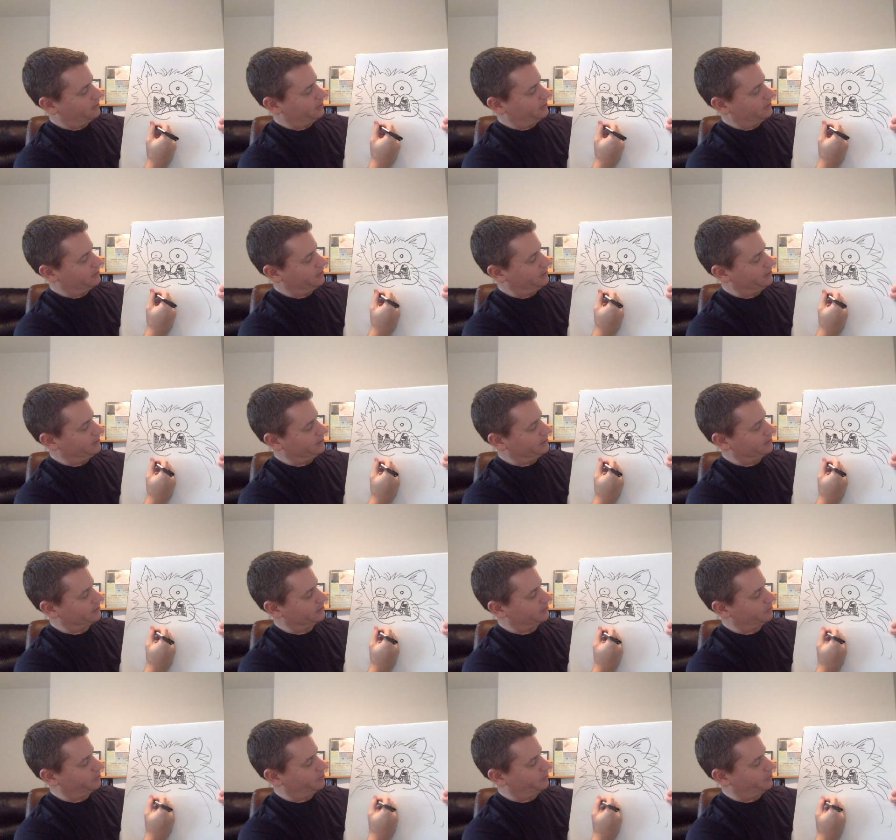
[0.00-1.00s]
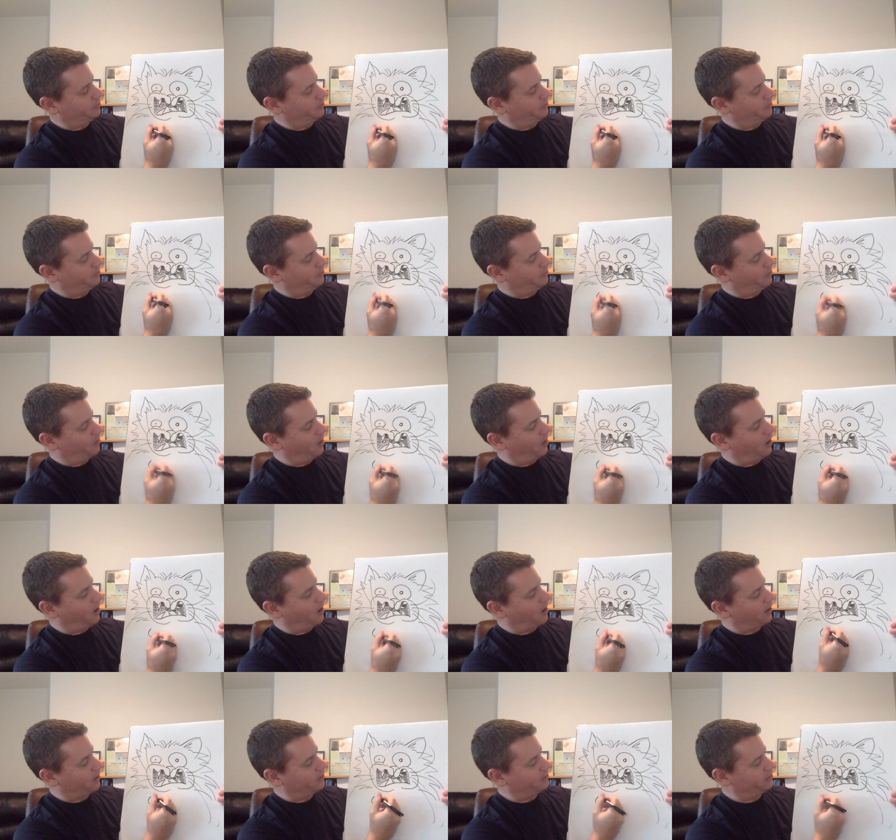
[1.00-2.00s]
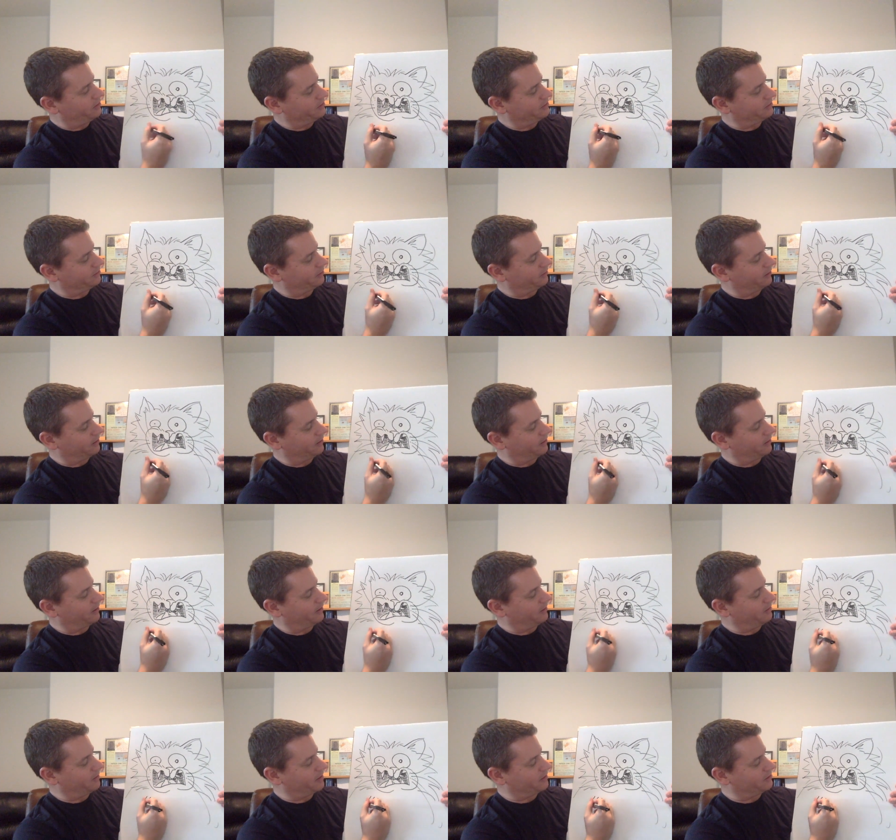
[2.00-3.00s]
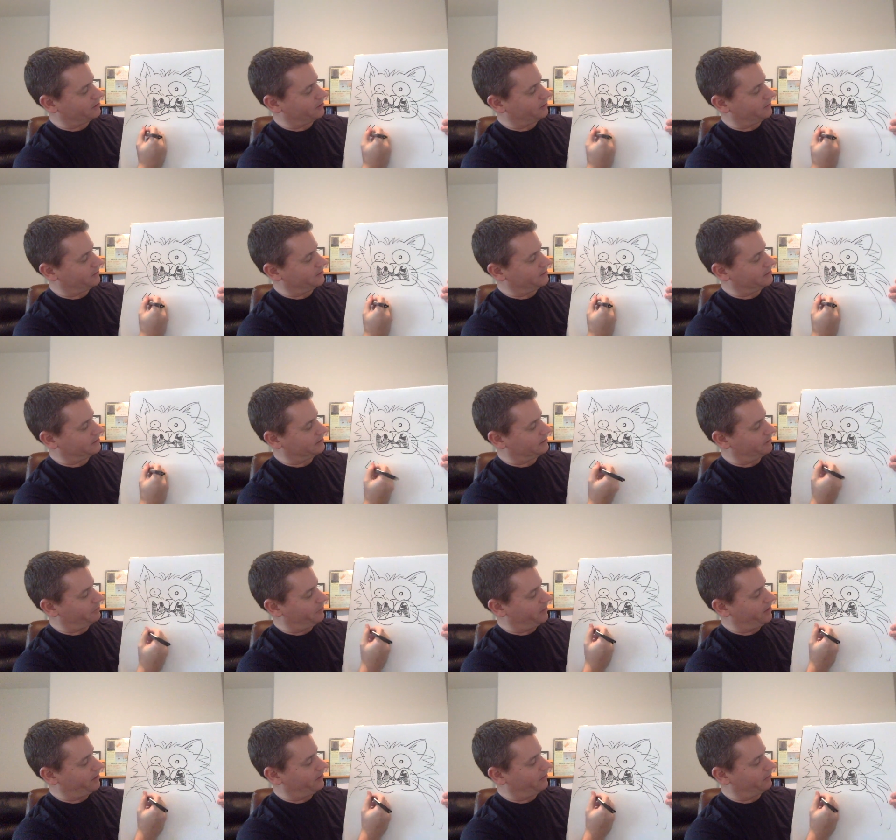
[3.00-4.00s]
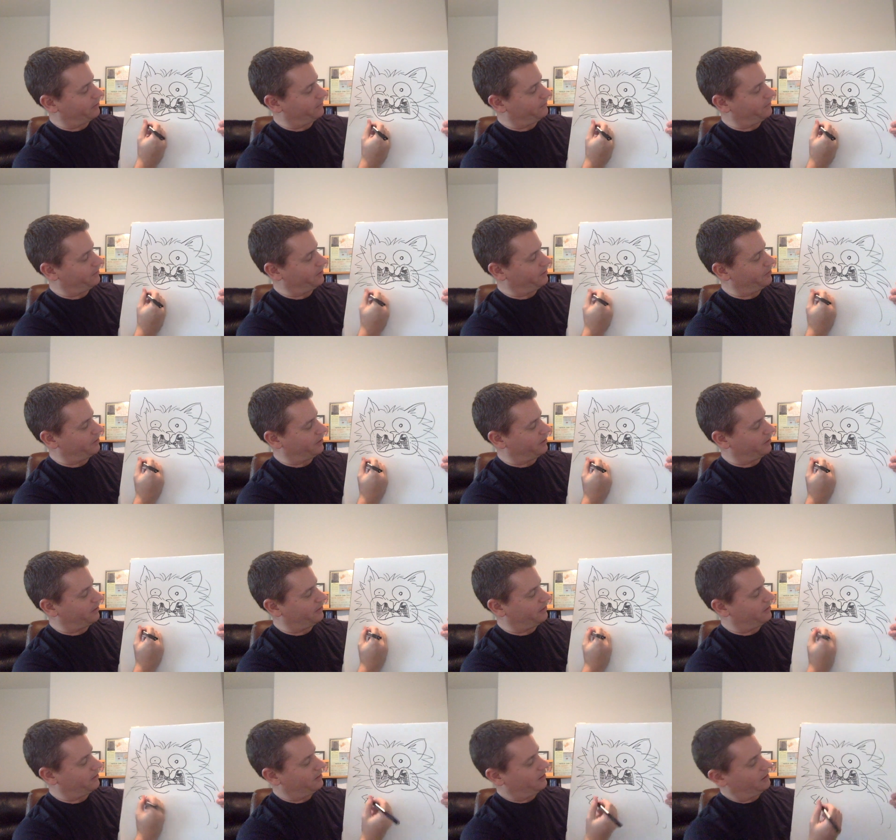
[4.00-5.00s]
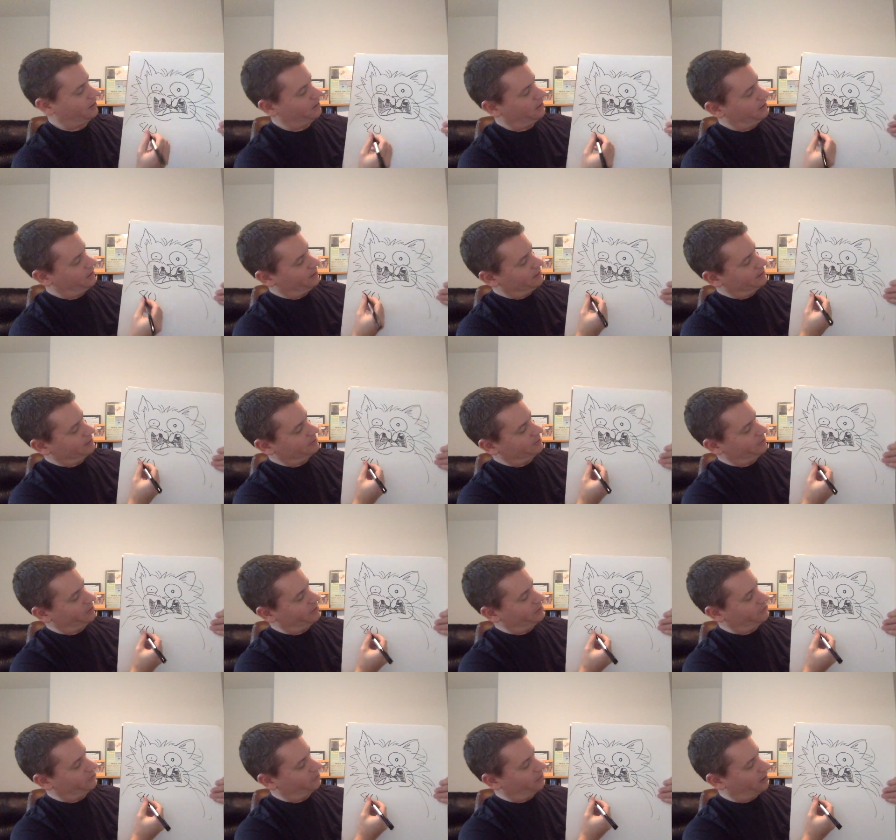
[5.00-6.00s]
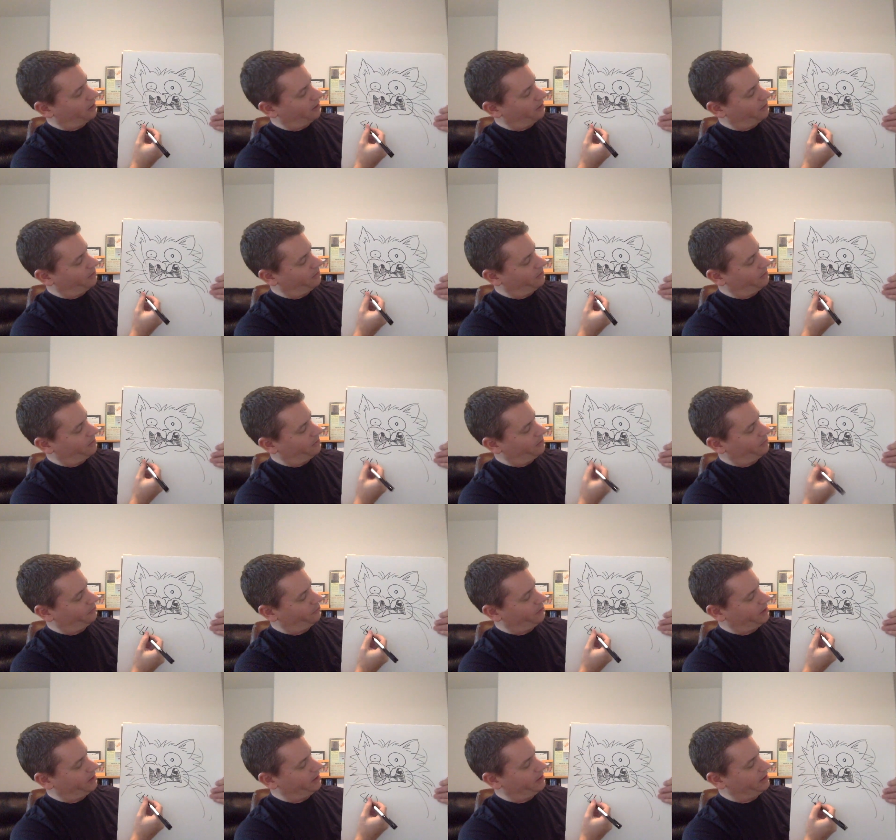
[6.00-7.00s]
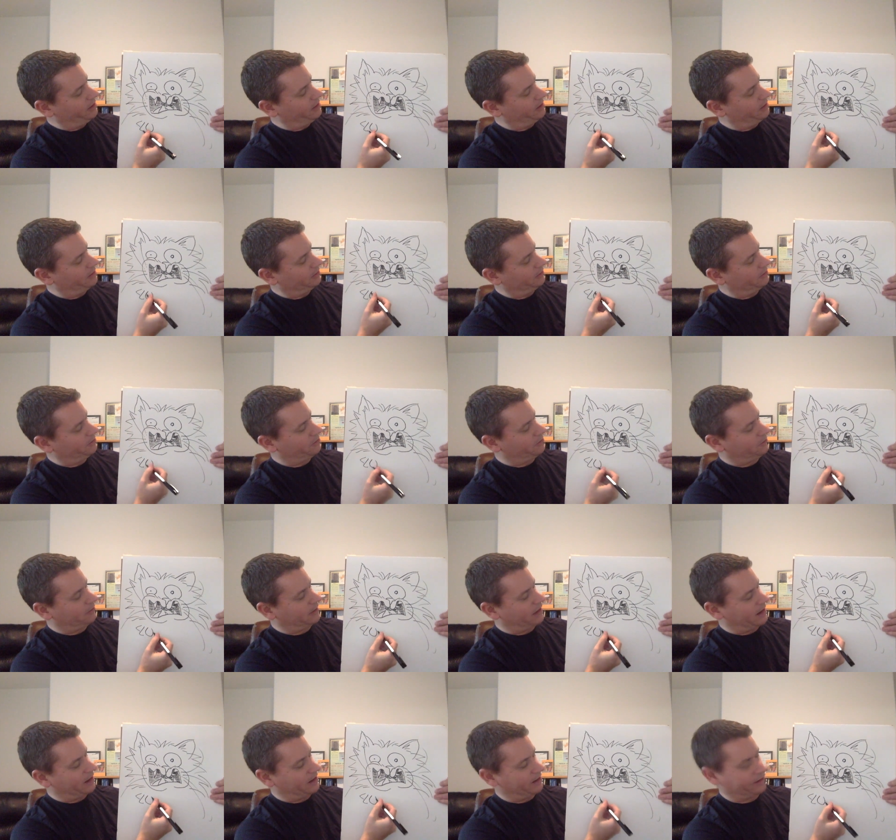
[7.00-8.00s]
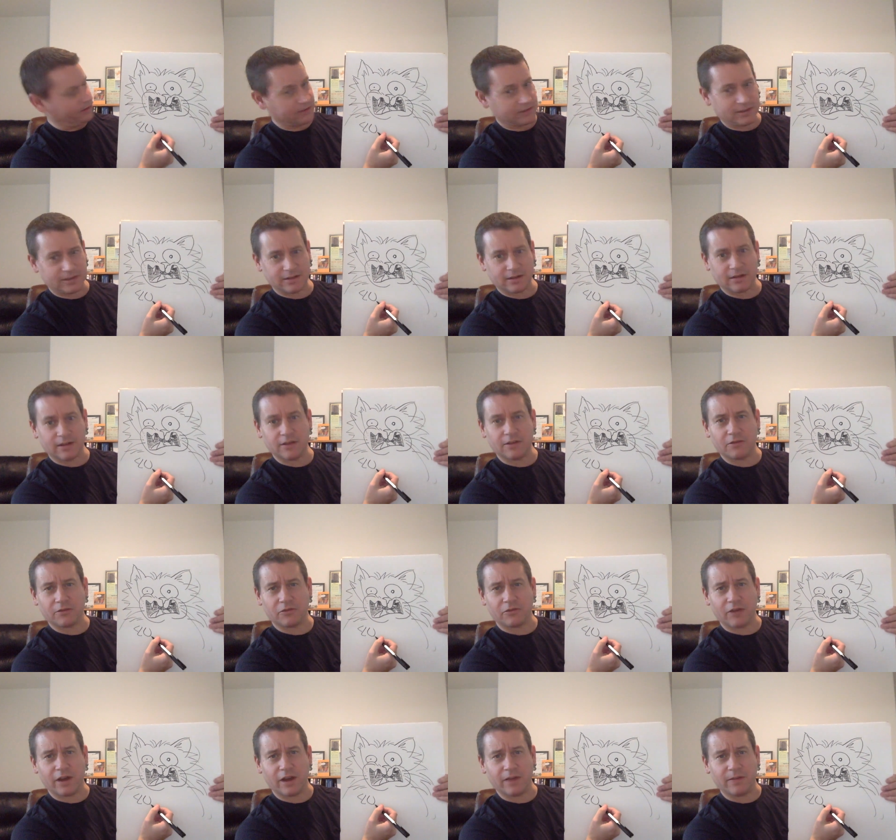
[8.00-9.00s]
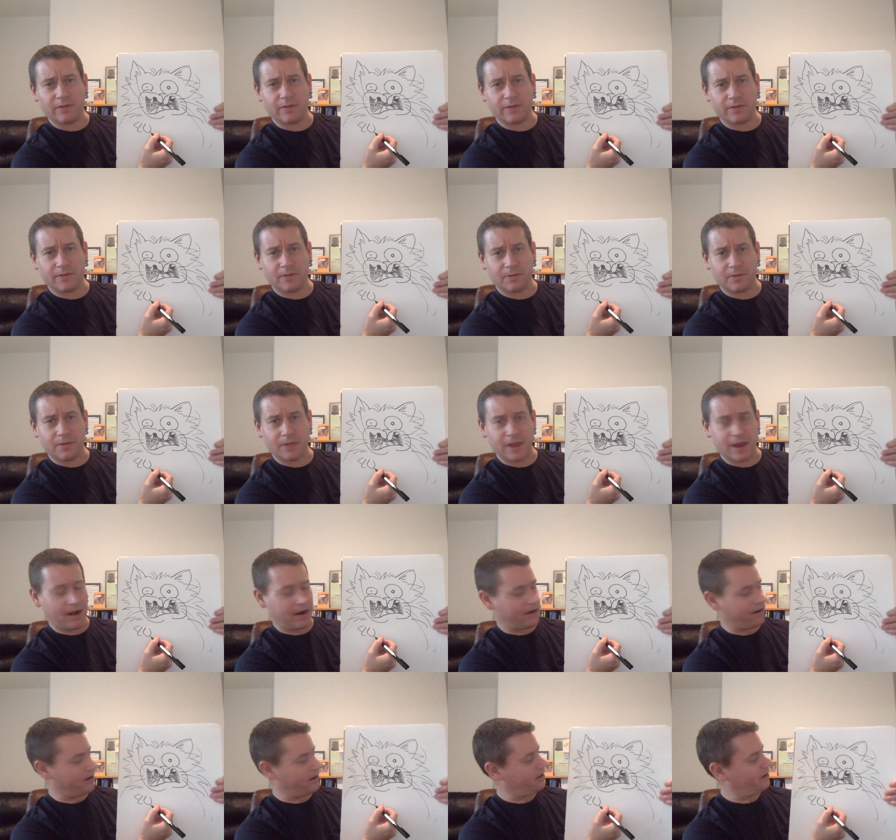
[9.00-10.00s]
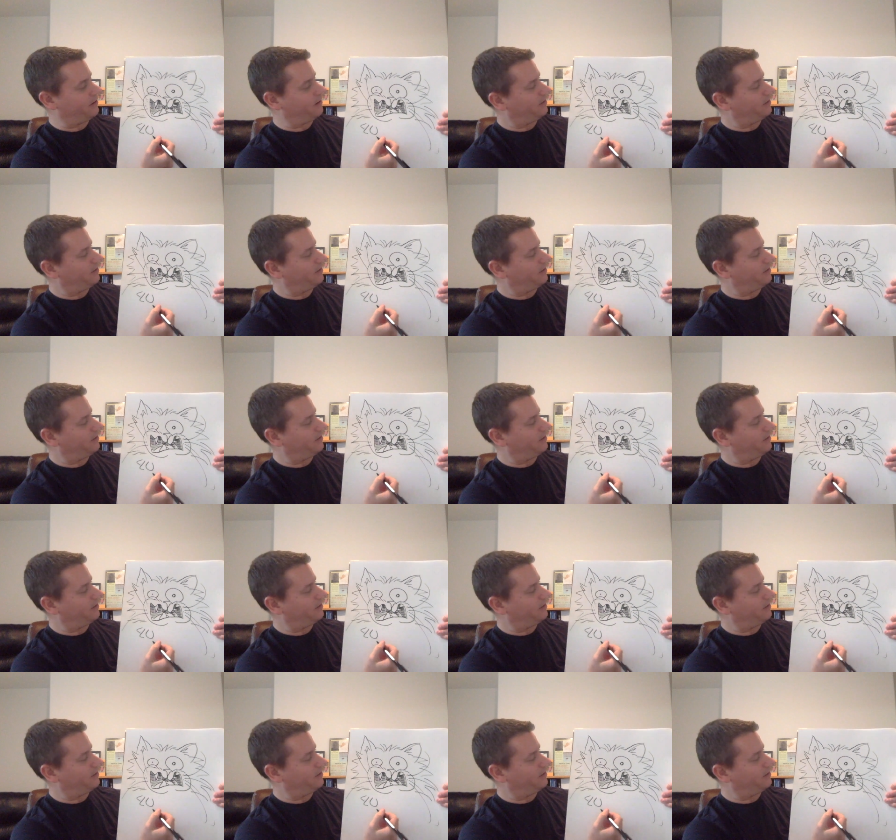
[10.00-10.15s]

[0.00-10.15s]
his paw, his or her. I'm not sure if this is a male or female. So I'm going to draw 3 little lines right there.